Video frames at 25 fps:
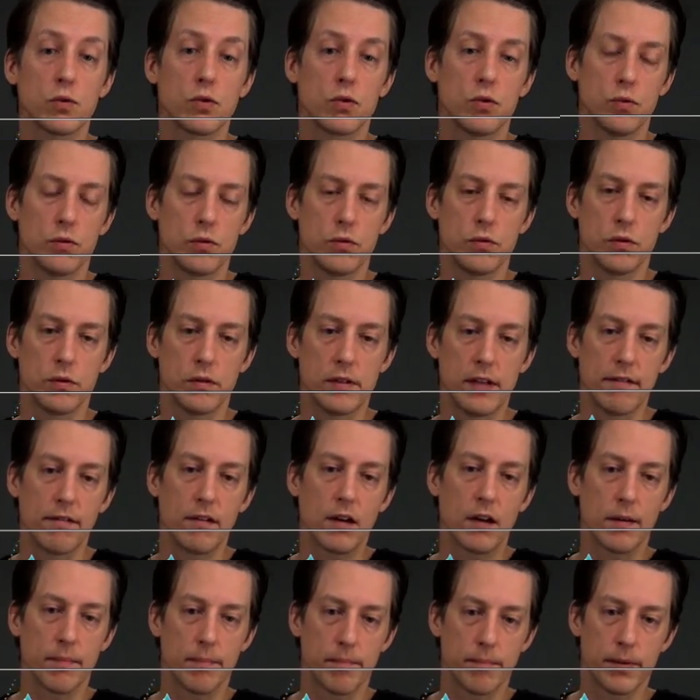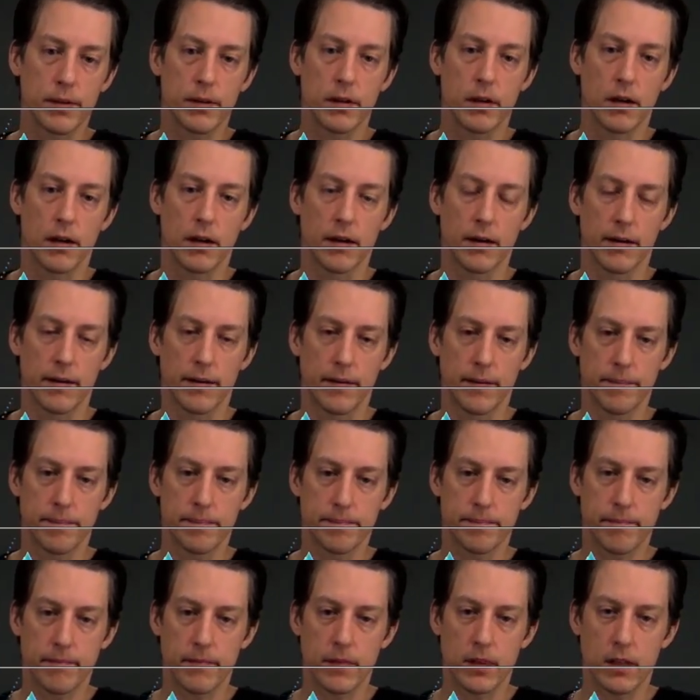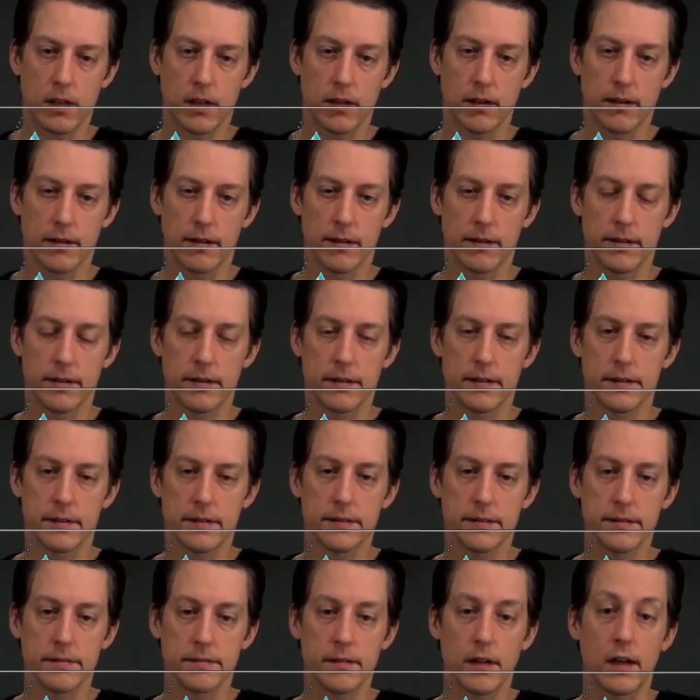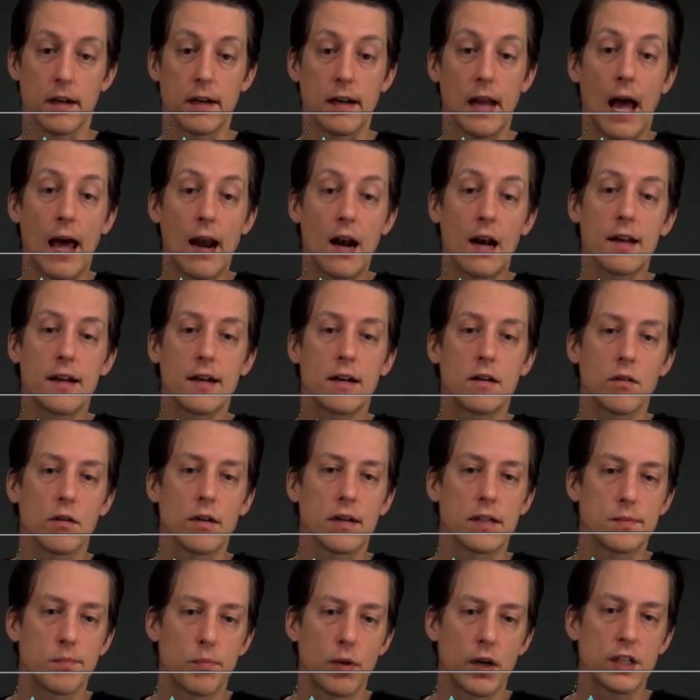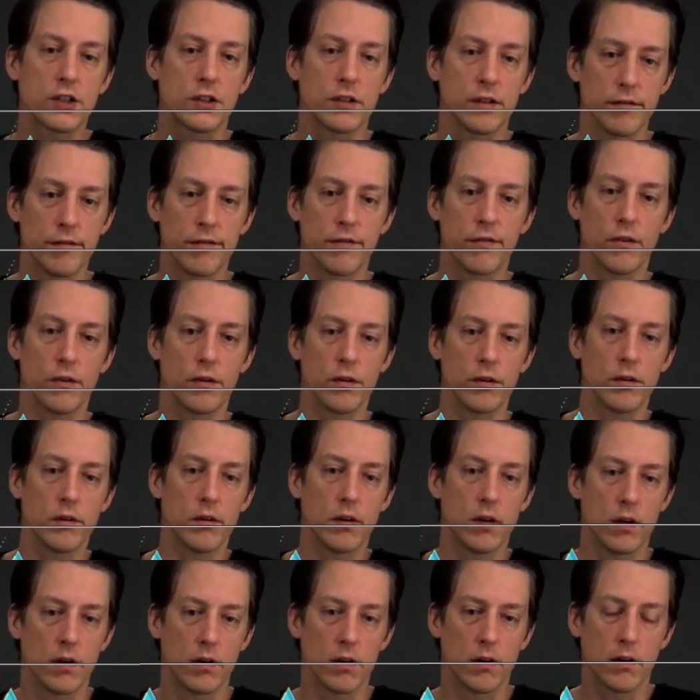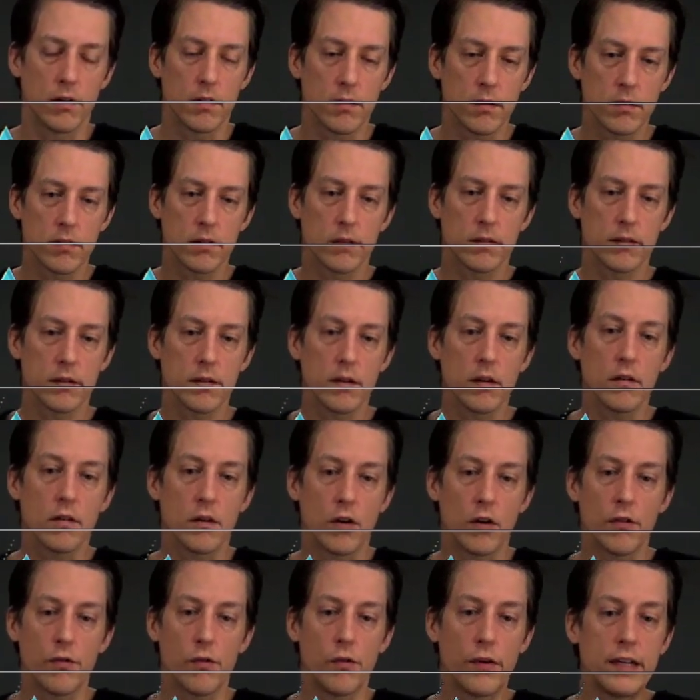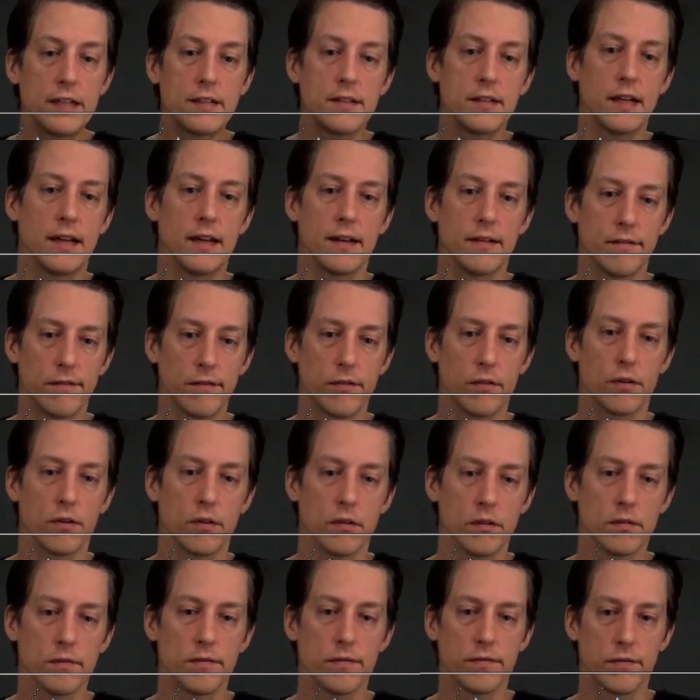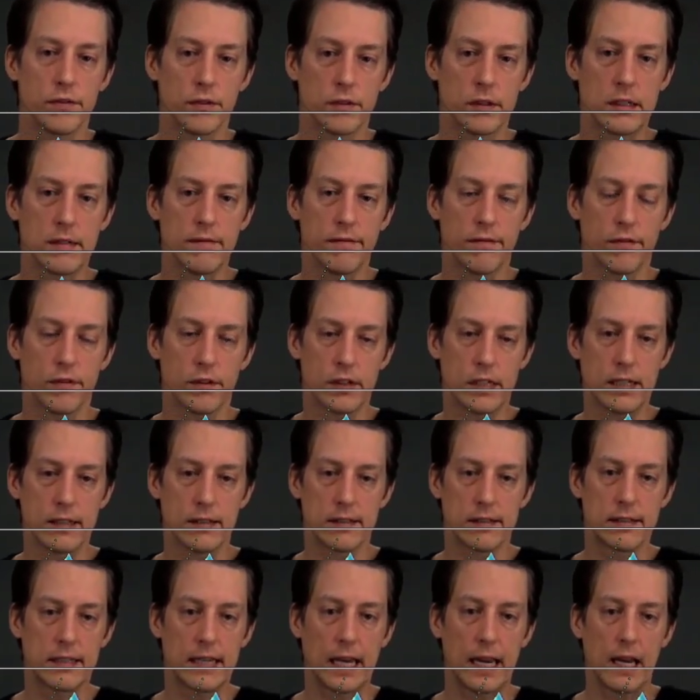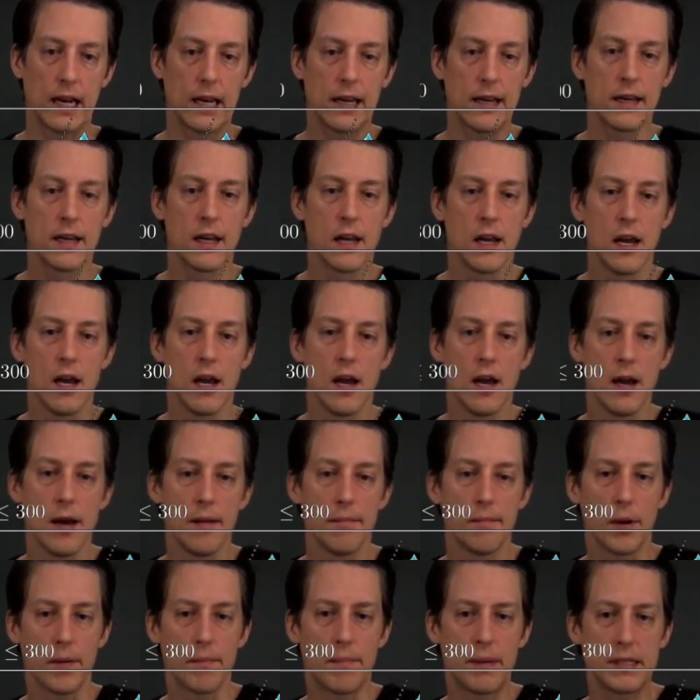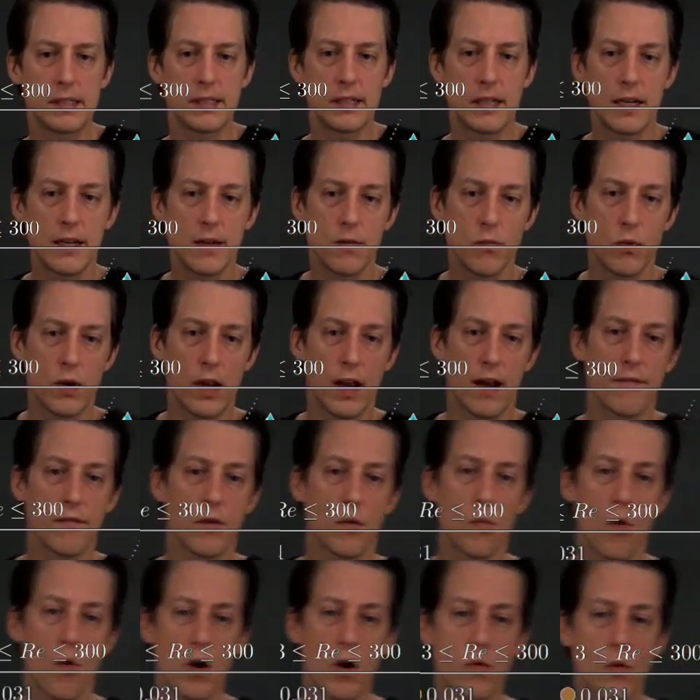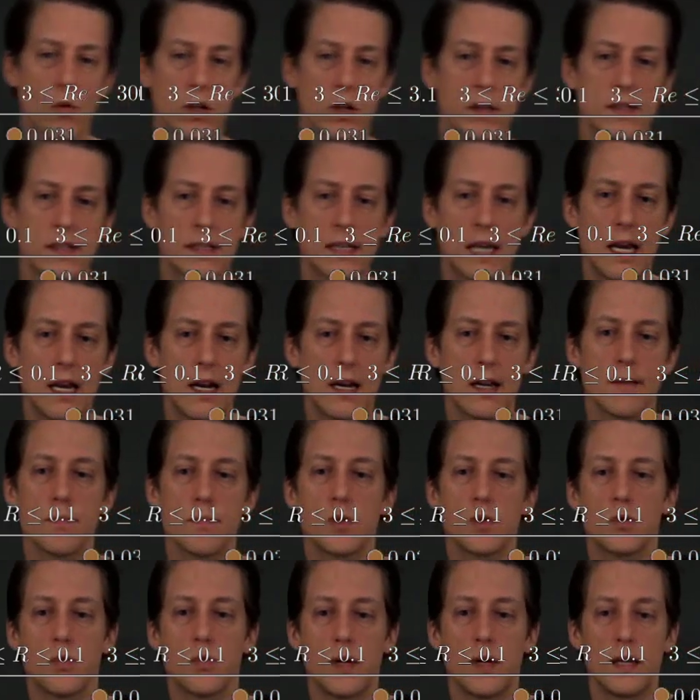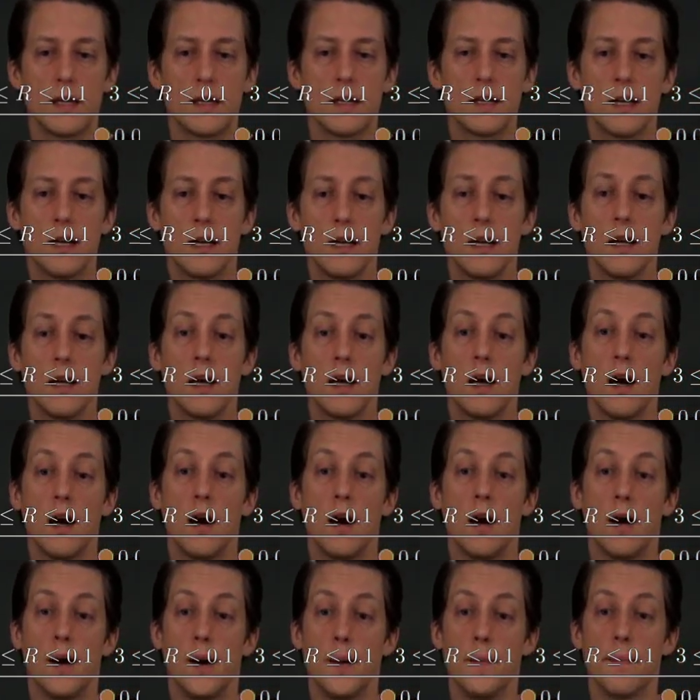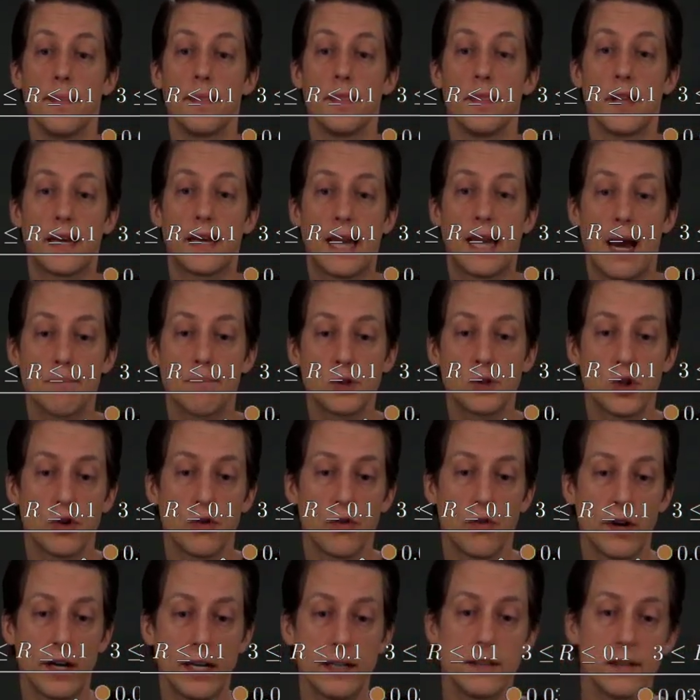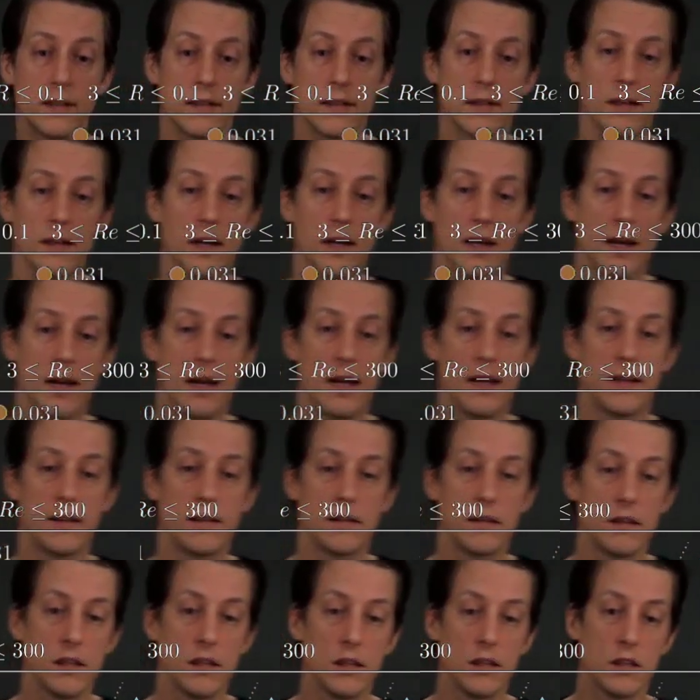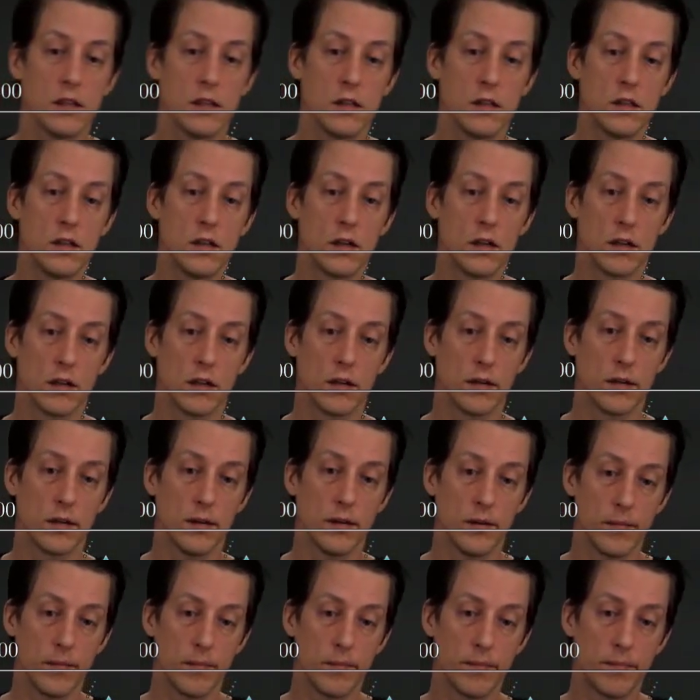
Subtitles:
to develop an analytical expression for or reasoning for this scaling. But basically, we have a 1:1 scaling between the capture rate and the